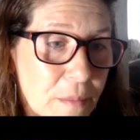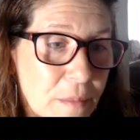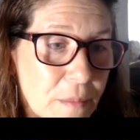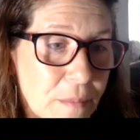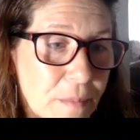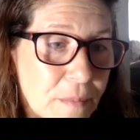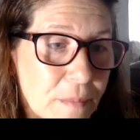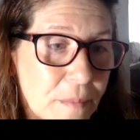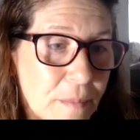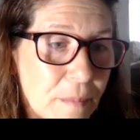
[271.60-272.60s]

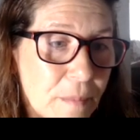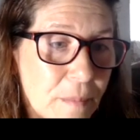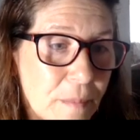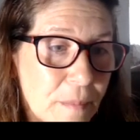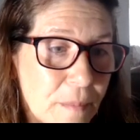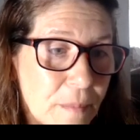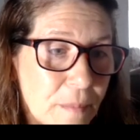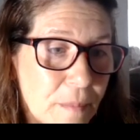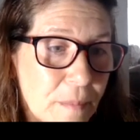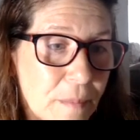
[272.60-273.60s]

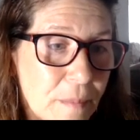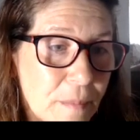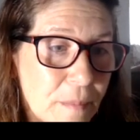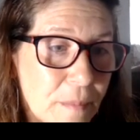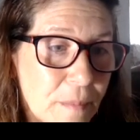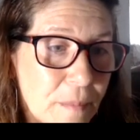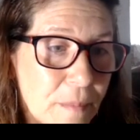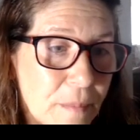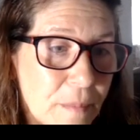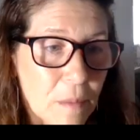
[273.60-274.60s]

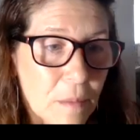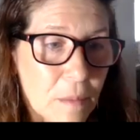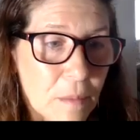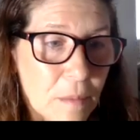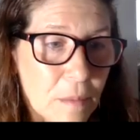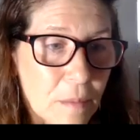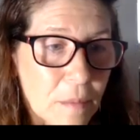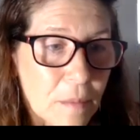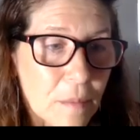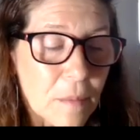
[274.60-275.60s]

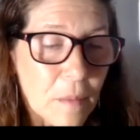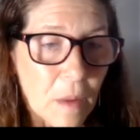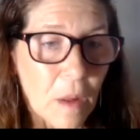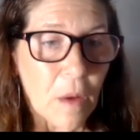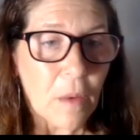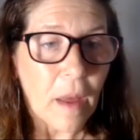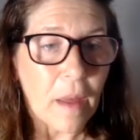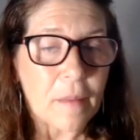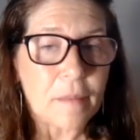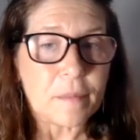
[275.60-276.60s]

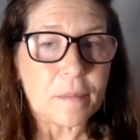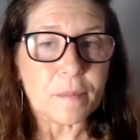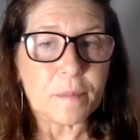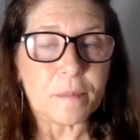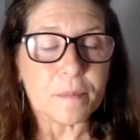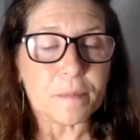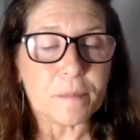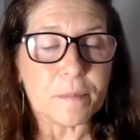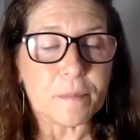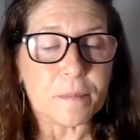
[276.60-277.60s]

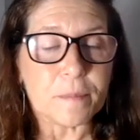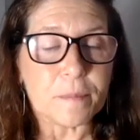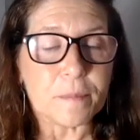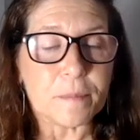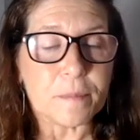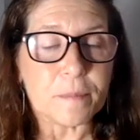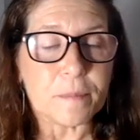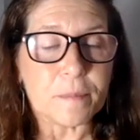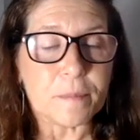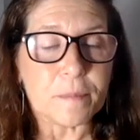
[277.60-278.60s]

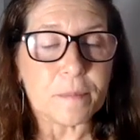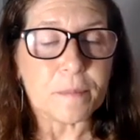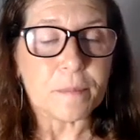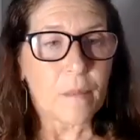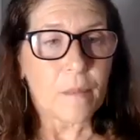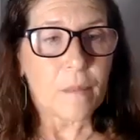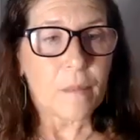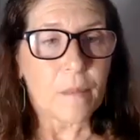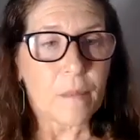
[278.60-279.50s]
[no speech]